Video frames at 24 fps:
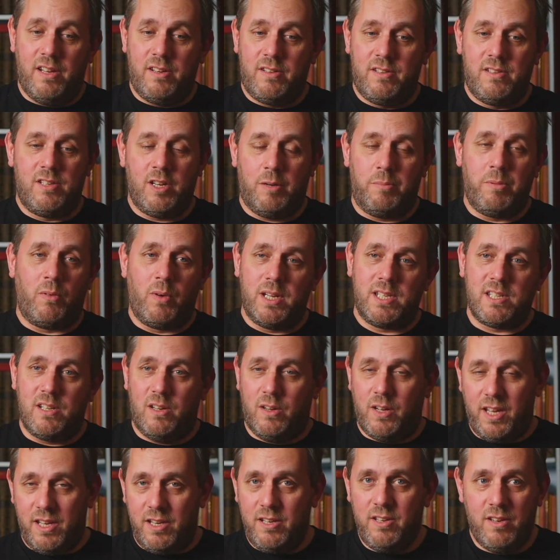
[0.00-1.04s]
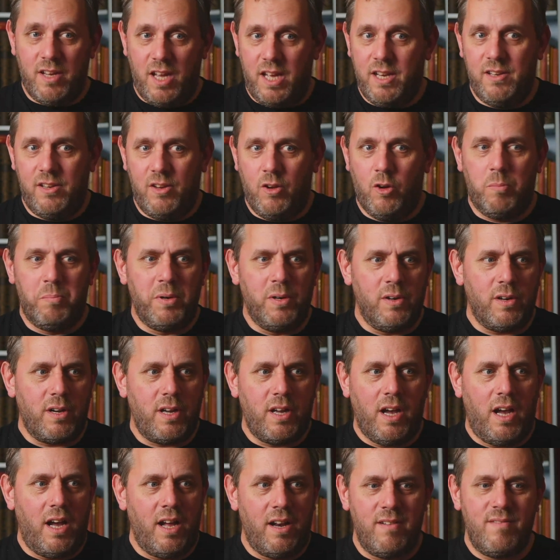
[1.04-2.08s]
double wrist lock in your book,
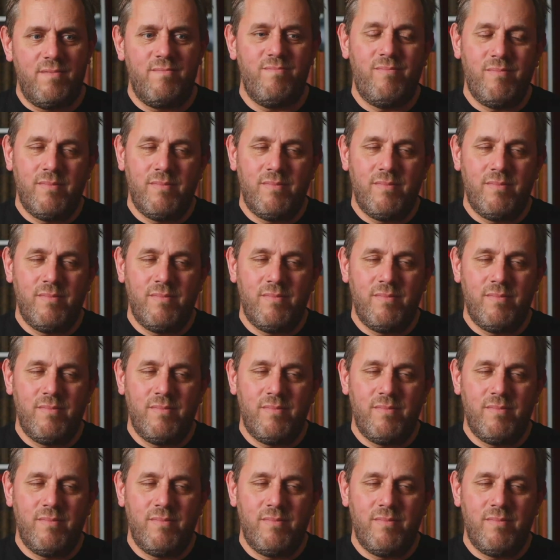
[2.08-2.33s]
and